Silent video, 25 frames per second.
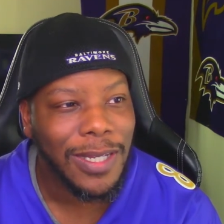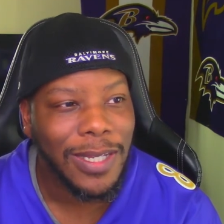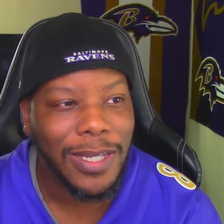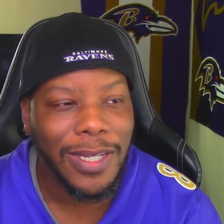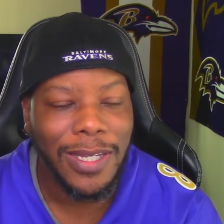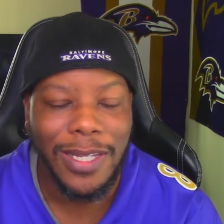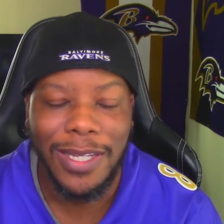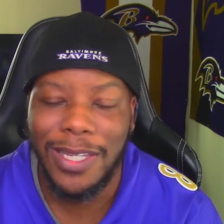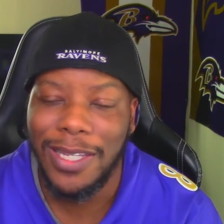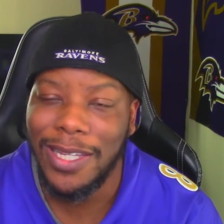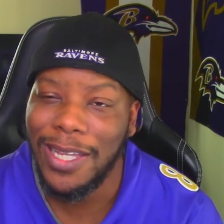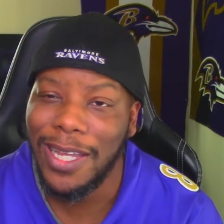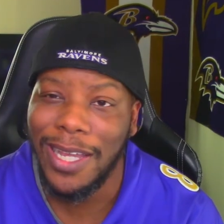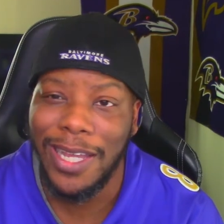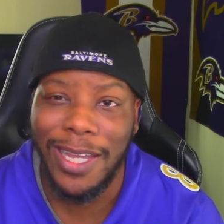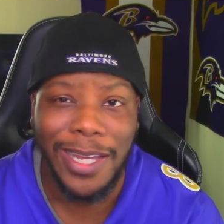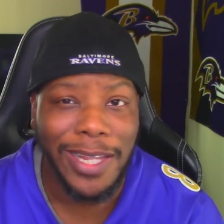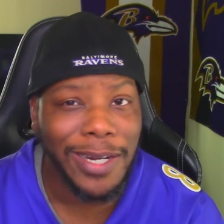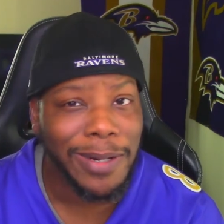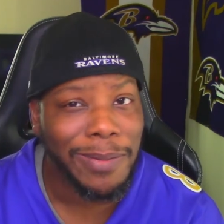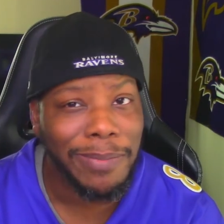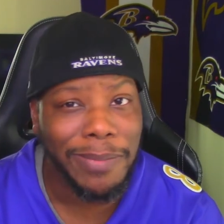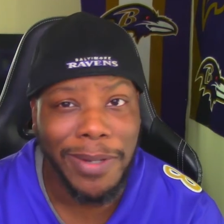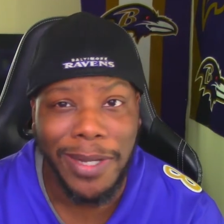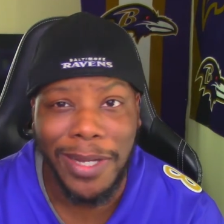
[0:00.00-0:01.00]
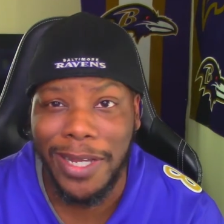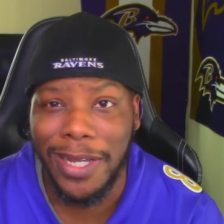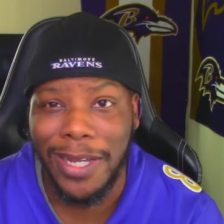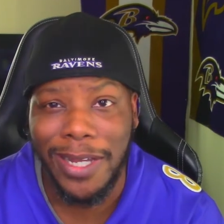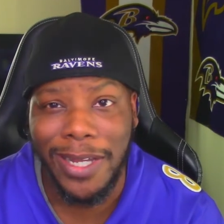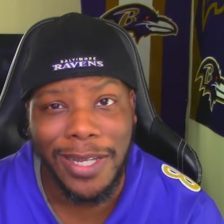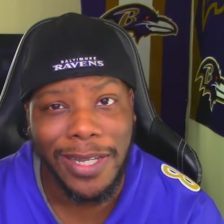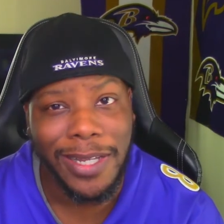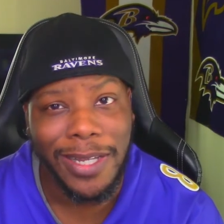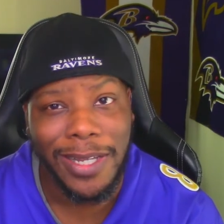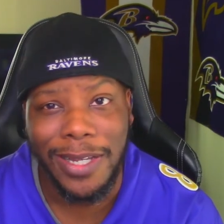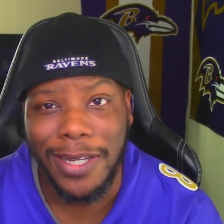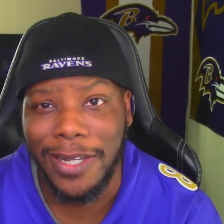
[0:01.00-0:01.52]
He had a
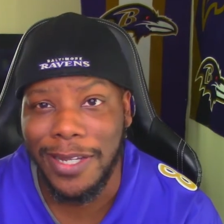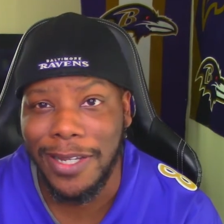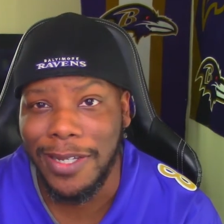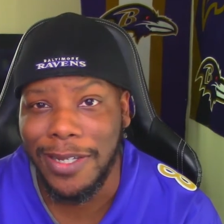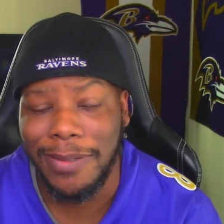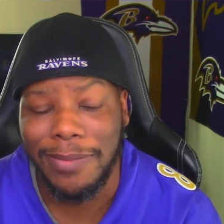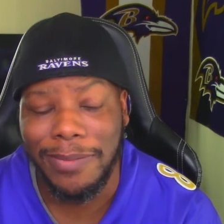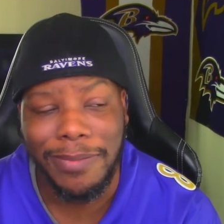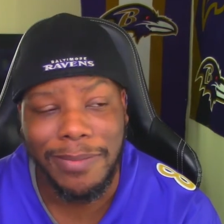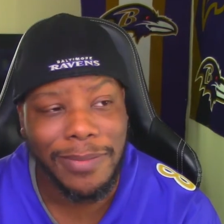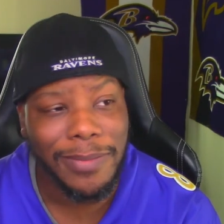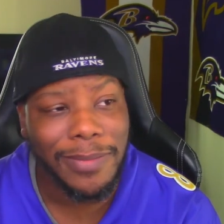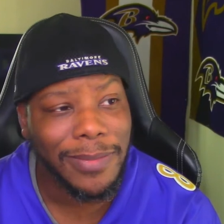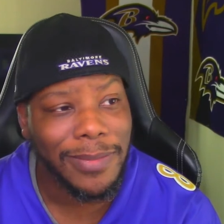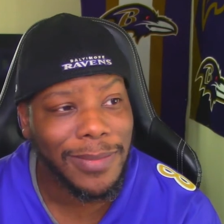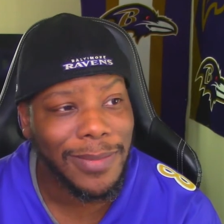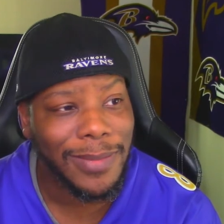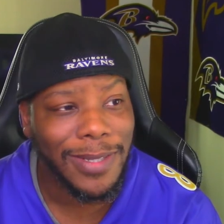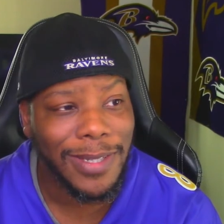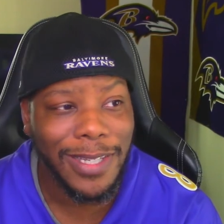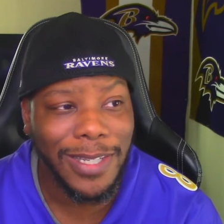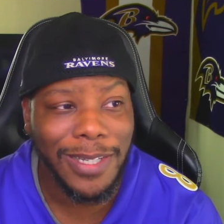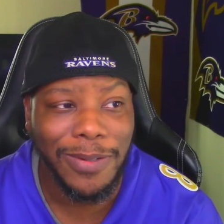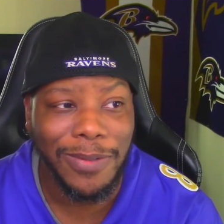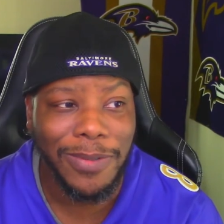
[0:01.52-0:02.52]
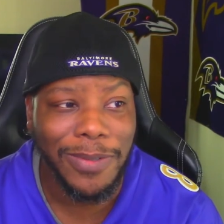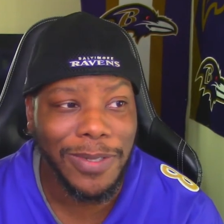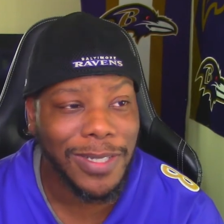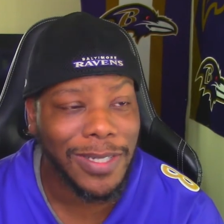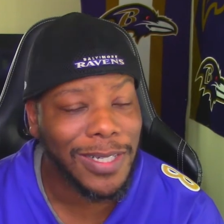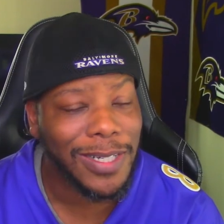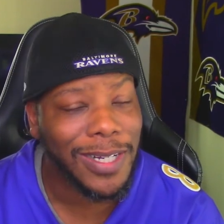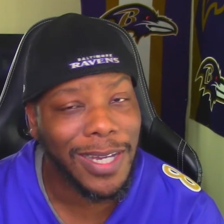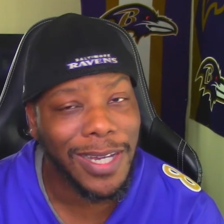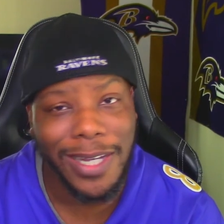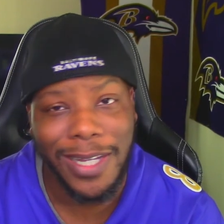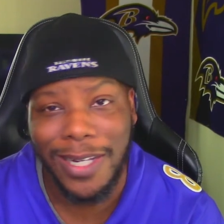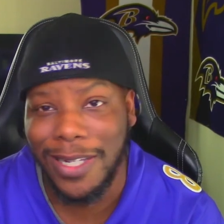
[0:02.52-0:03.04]
bad game. It was
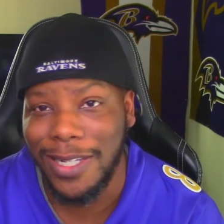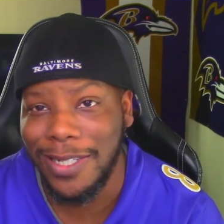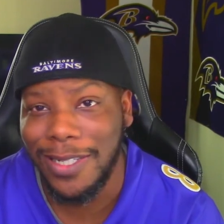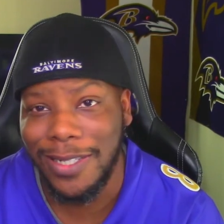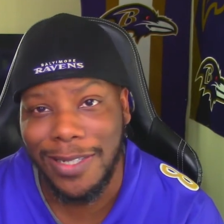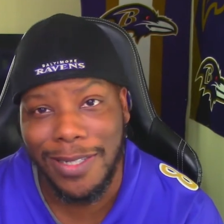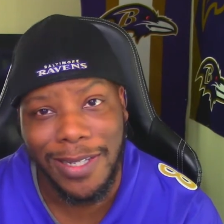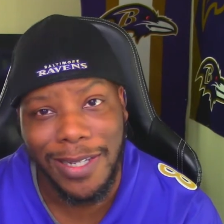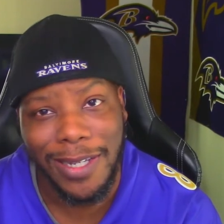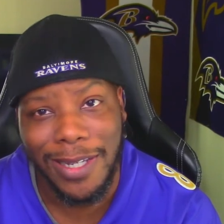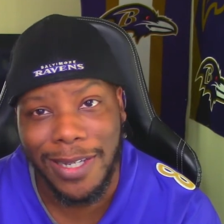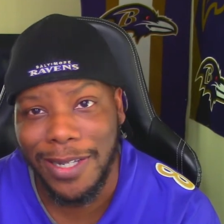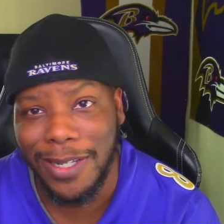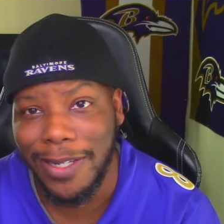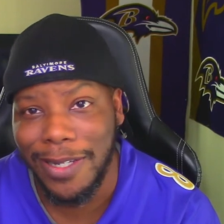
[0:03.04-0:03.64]
not his game.